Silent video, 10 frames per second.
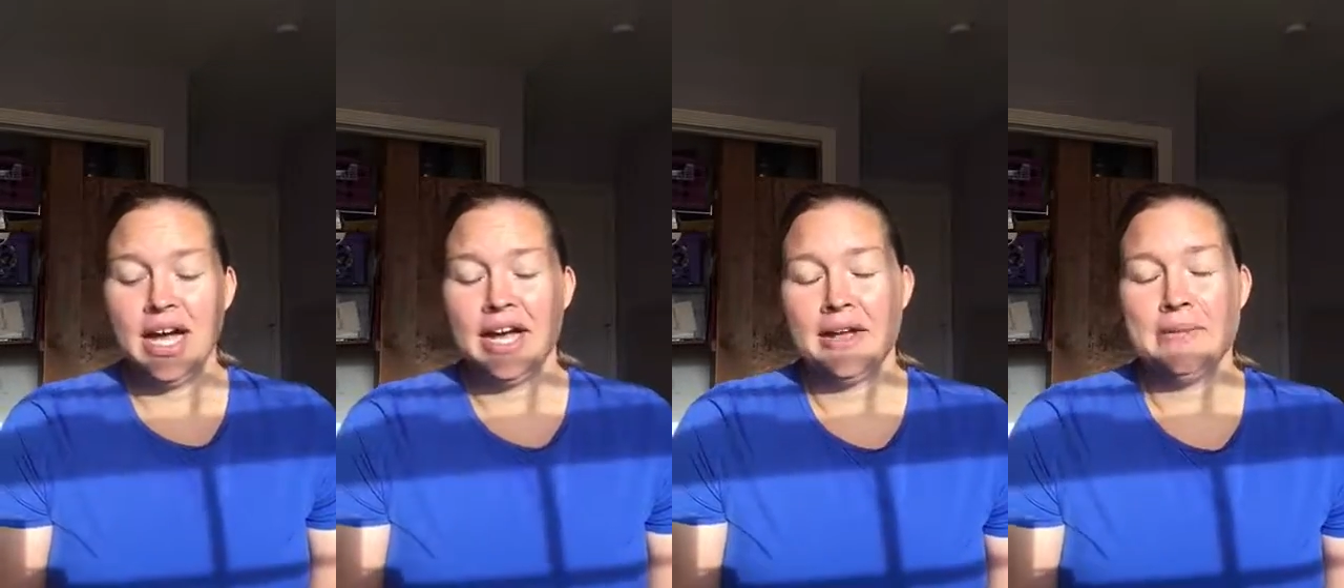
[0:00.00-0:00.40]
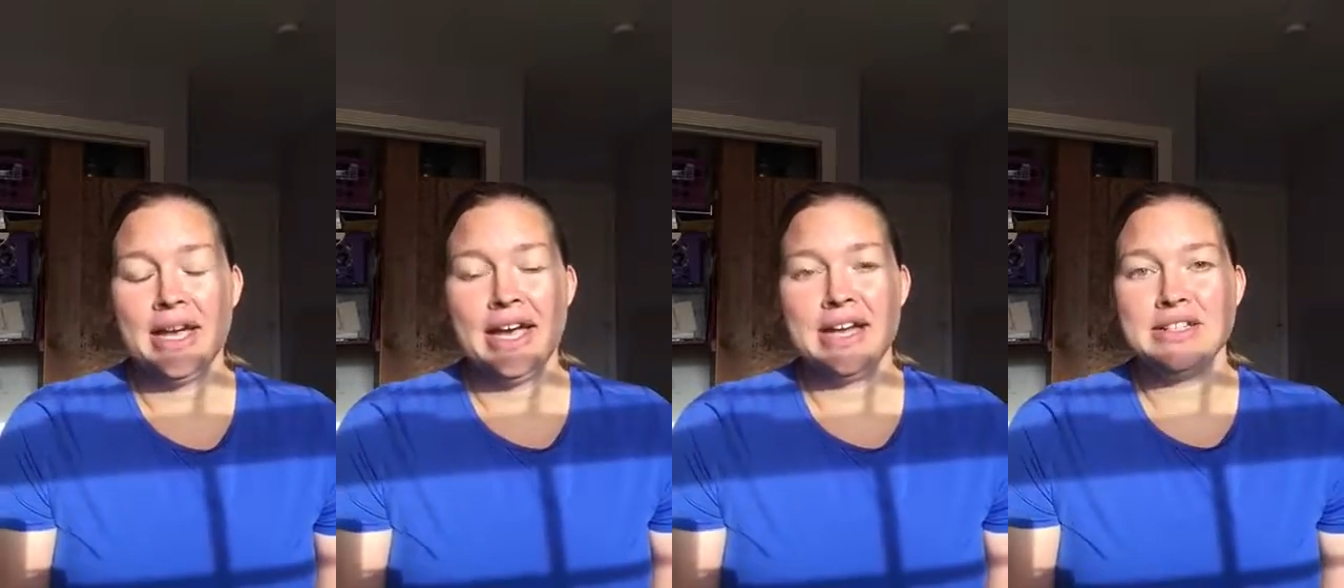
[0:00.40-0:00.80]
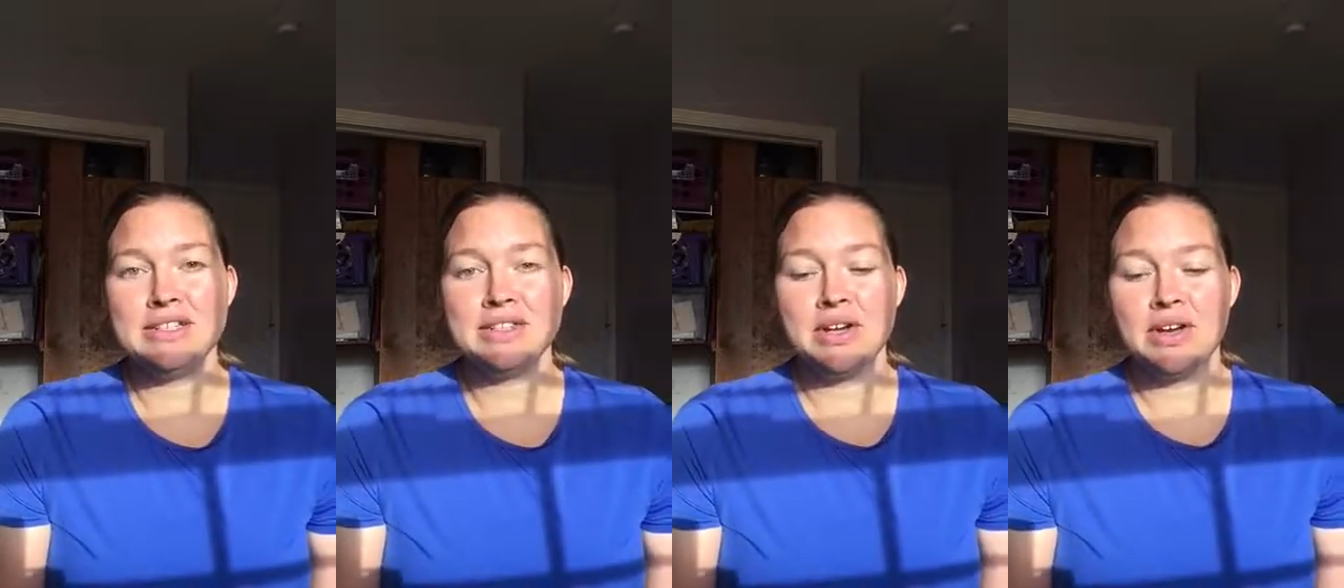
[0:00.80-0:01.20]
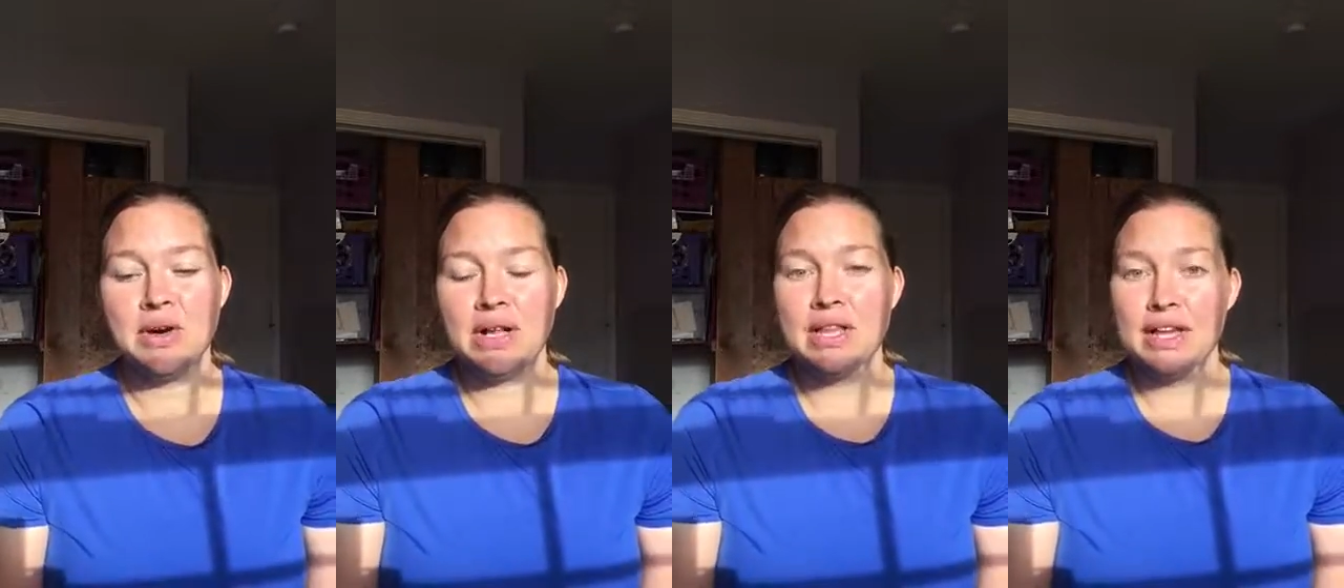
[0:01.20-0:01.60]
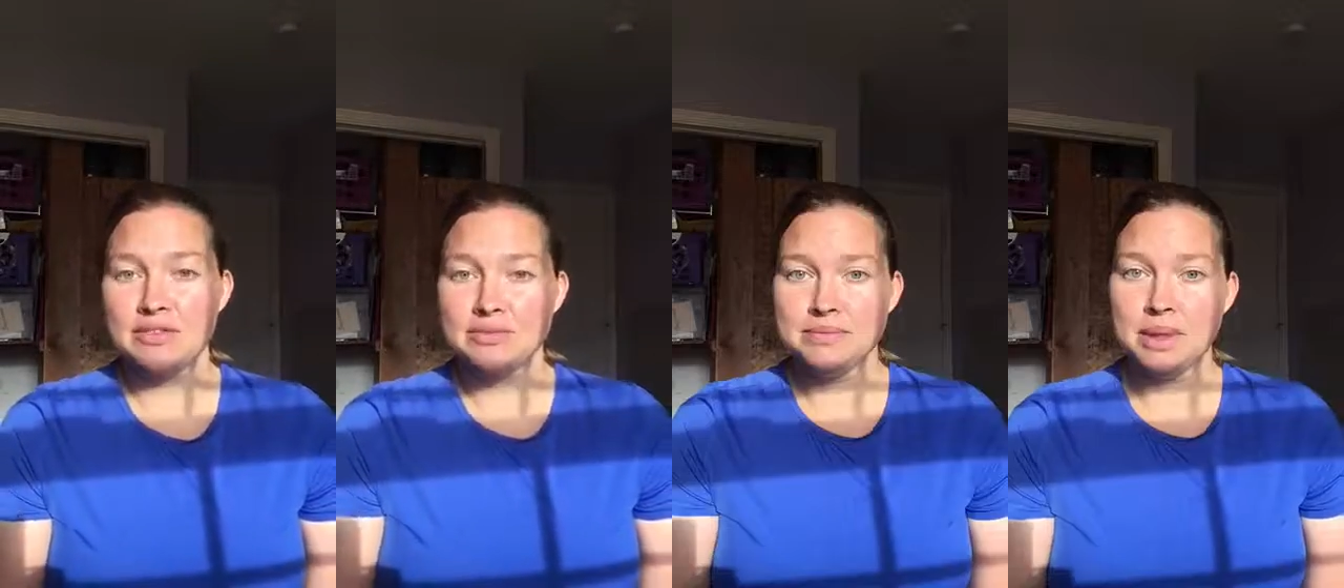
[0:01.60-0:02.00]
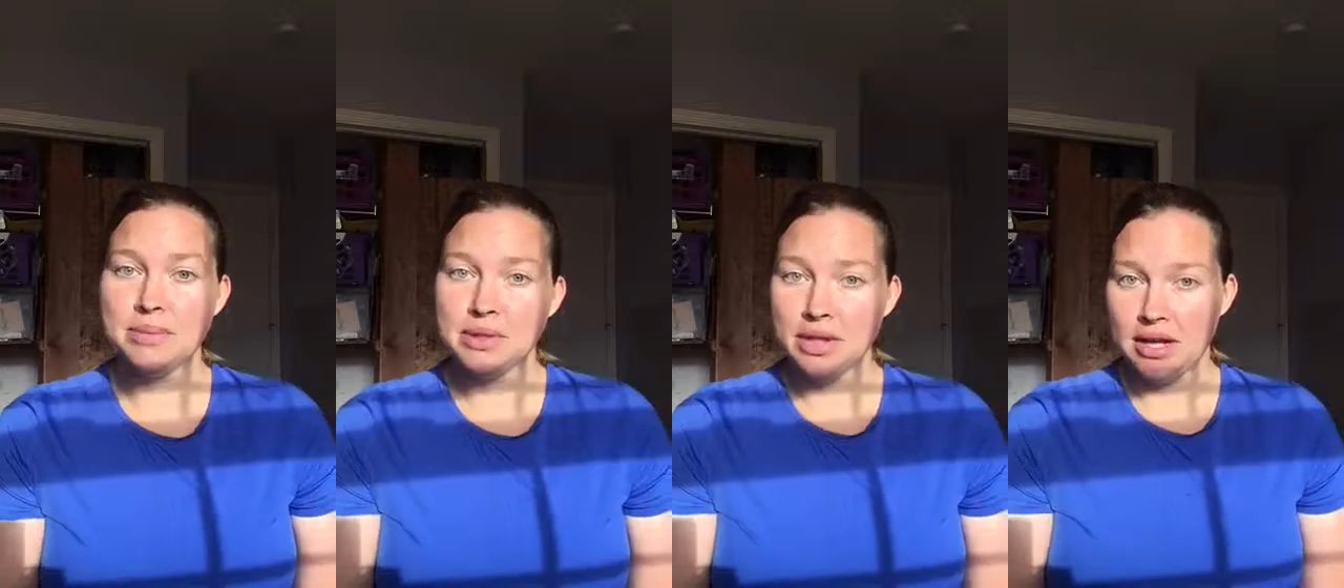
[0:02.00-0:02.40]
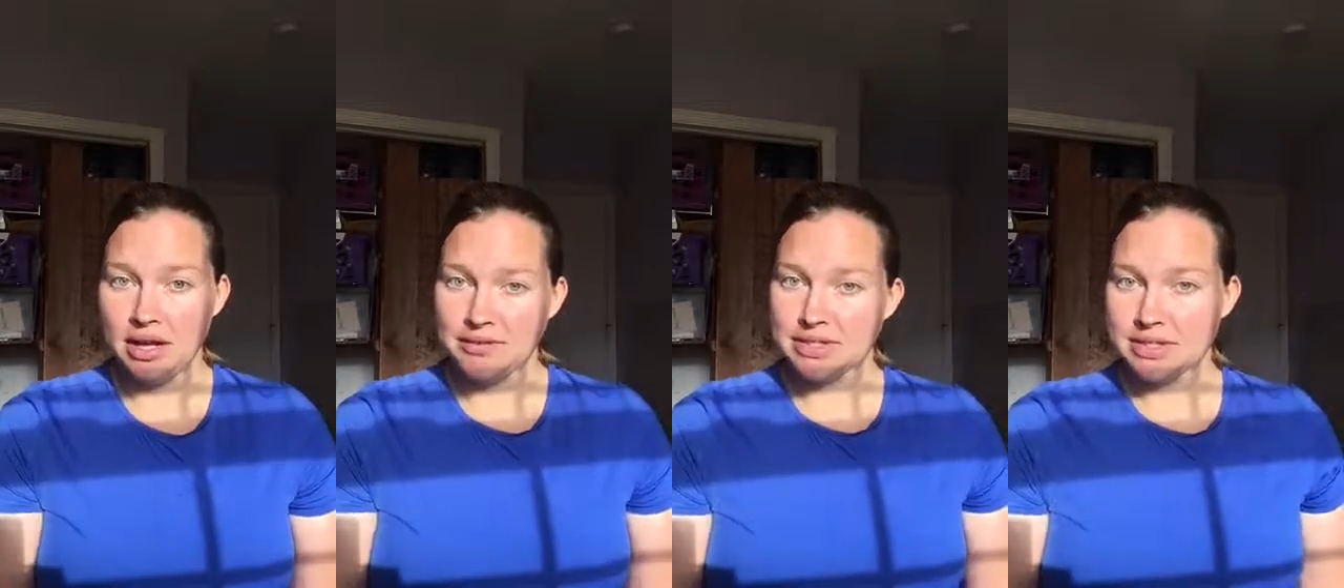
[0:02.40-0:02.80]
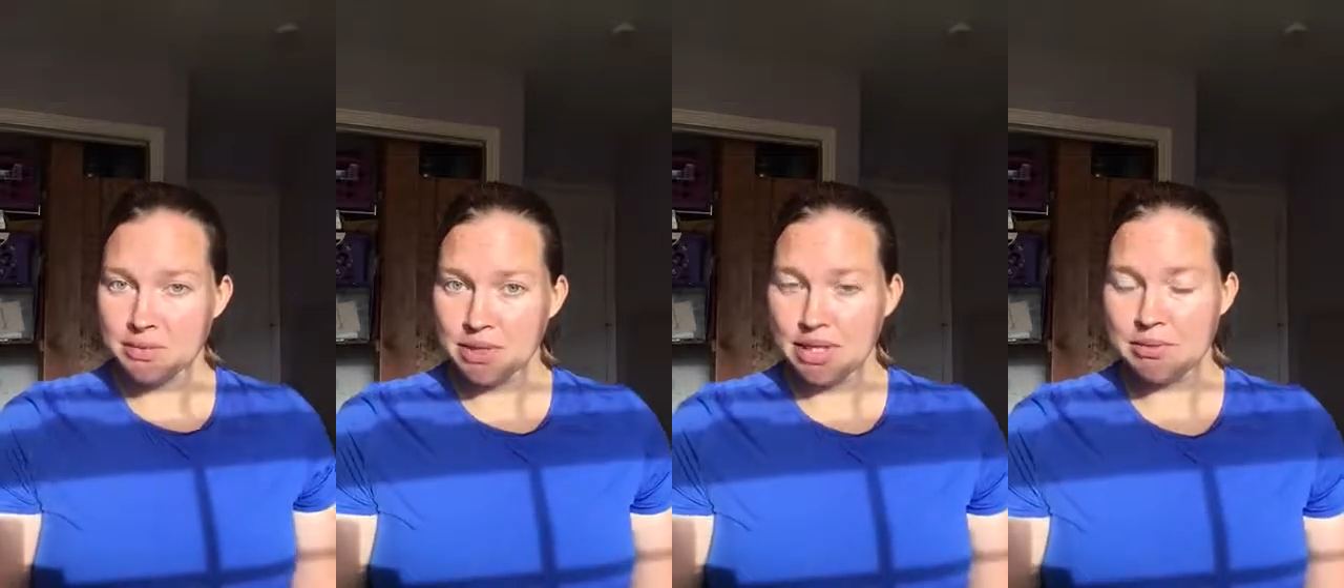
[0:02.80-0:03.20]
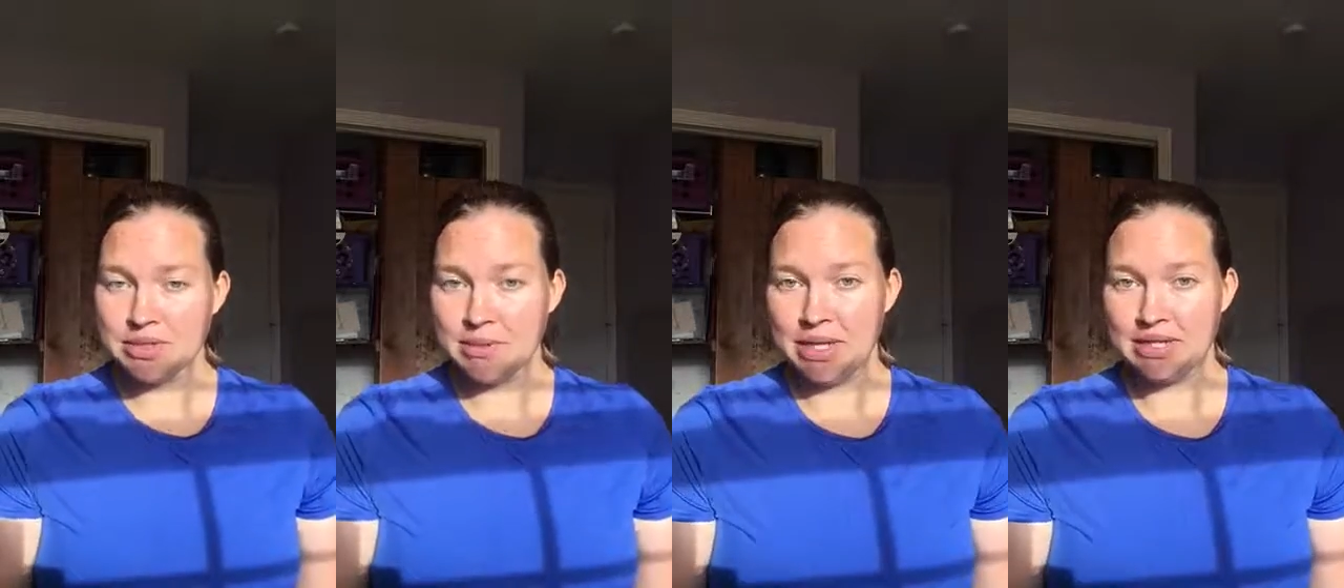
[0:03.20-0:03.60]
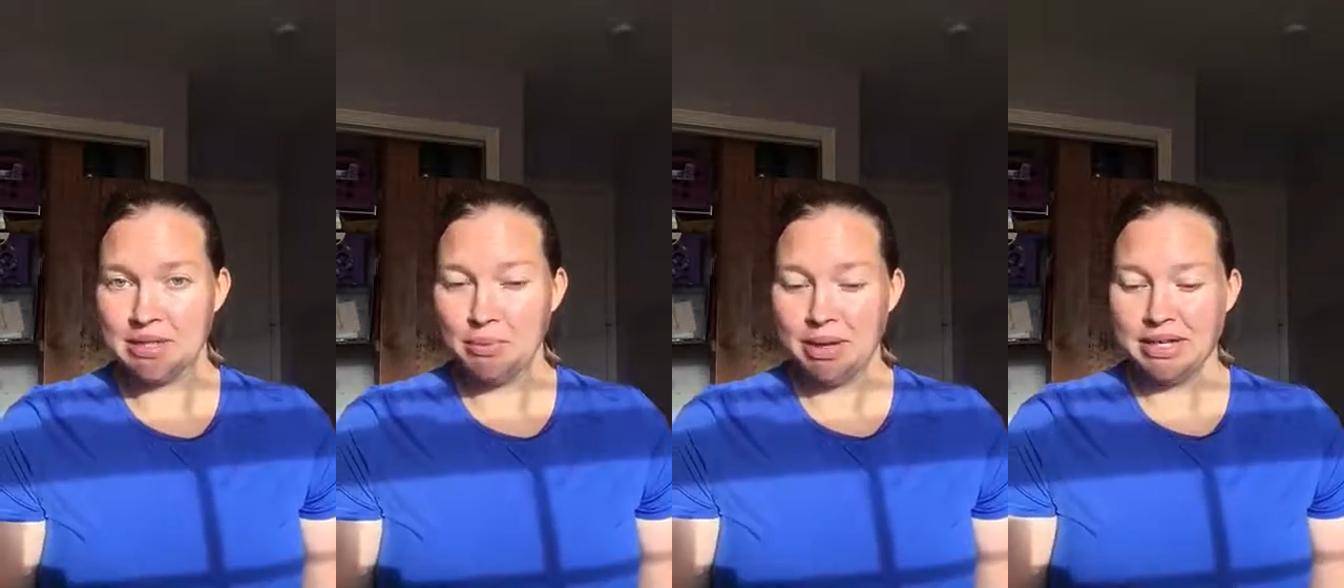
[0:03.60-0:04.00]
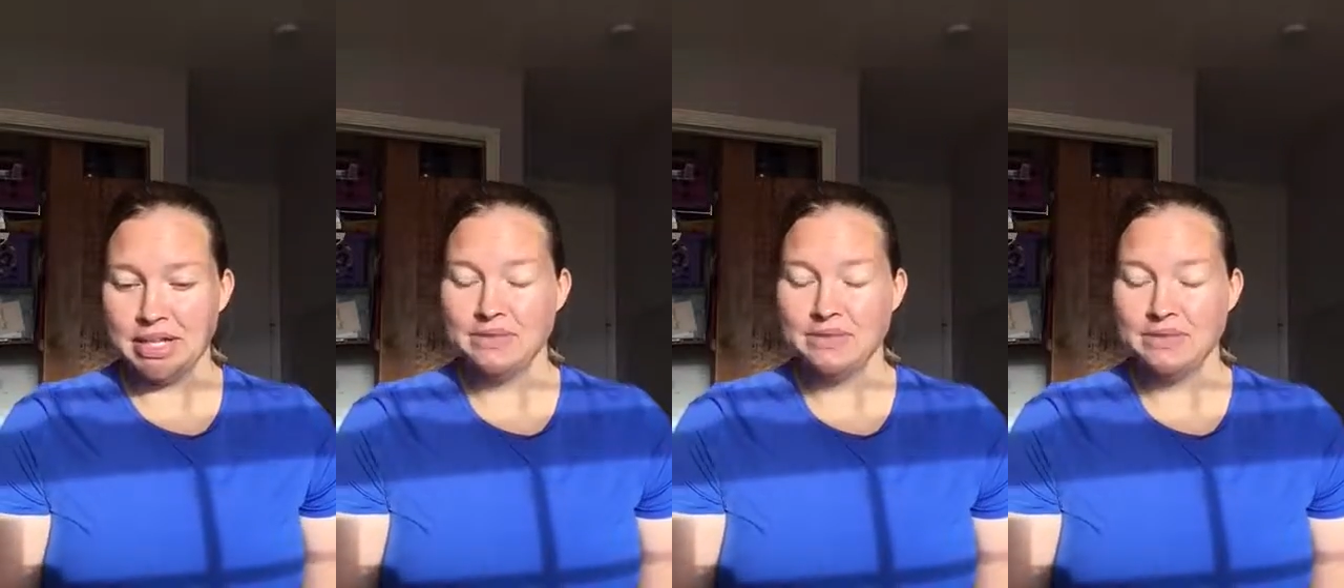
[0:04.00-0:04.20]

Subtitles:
And so a lot of people obviously weren't able to make it to the party,